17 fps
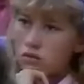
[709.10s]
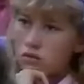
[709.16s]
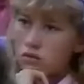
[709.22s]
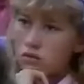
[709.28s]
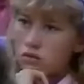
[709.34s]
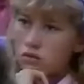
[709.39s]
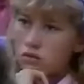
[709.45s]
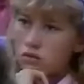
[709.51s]

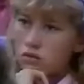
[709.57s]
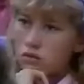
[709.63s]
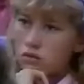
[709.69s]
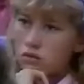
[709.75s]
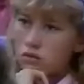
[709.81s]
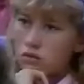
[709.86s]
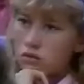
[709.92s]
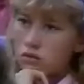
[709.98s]
And yet
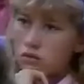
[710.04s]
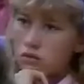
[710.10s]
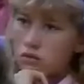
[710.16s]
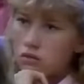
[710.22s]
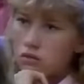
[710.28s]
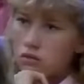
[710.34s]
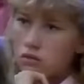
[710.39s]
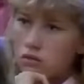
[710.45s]
we build
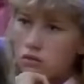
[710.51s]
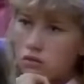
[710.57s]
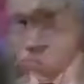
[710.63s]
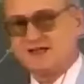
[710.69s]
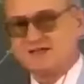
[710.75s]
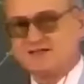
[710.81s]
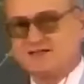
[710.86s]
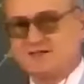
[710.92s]
our
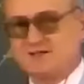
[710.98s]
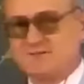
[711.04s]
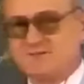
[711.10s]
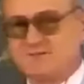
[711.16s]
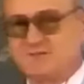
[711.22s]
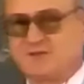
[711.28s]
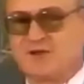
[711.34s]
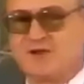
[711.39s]

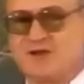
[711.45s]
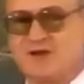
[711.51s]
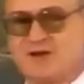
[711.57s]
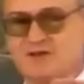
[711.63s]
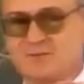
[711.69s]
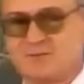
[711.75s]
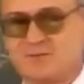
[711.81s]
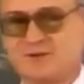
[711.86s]
society
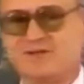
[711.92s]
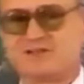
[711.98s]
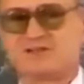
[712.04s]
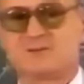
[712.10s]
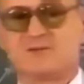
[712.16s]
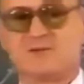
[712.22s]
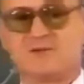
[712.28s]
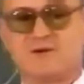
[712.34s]
on the
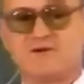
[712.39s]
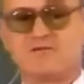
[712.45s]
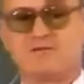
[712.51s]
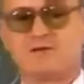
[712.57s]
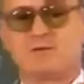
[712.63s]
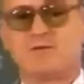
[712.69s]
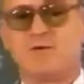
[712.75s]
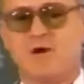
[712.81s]
principle
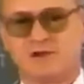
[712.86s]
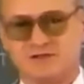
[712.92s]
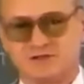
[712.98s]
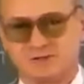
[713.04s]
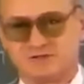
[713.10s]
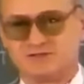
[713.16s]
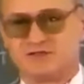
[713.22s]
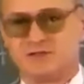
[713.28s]
of
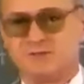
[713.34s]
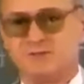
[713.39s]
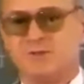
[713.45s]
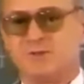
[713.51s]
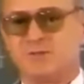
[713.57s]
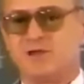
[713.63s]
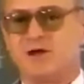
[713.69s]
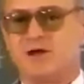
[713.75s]
equality. We say
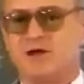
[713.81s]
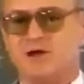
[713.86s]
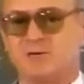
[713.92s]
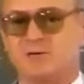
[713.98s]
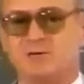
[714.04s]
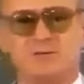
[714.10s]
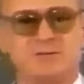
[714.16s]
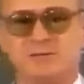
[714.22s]
people are
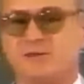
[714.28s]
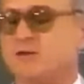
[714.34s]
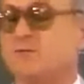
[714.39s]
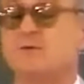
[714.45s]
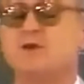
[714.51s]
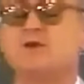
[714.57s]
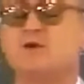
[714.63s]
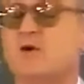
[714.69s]
equal.
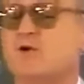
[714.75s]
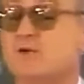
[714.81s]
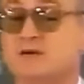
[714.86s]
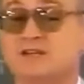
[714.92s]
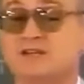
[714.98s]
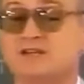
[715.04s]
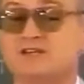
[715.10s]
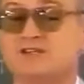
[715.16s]
We
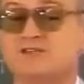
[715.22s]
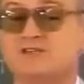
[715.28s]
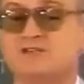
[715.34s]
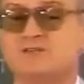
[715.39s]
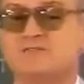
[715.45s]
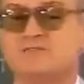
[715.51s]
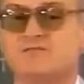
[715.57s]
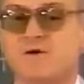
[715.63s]
know it
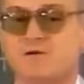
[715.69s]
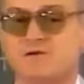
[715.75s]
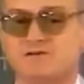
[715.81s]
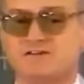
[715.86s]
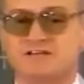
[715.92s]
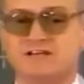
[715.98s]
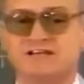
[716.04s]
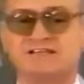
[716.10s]
is
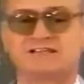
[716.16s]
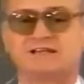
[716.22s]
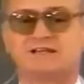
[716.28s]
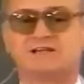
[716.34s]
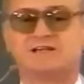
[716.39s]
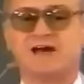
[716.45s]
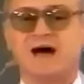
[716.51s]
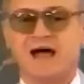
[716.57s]
false.
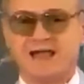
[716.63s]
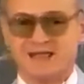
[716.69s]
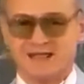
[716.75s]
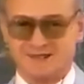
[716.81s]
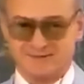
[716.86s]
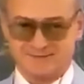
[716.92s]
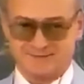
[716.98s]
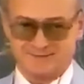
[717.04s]
It's a
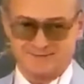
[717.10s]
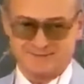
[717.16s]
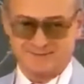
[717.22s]
lie.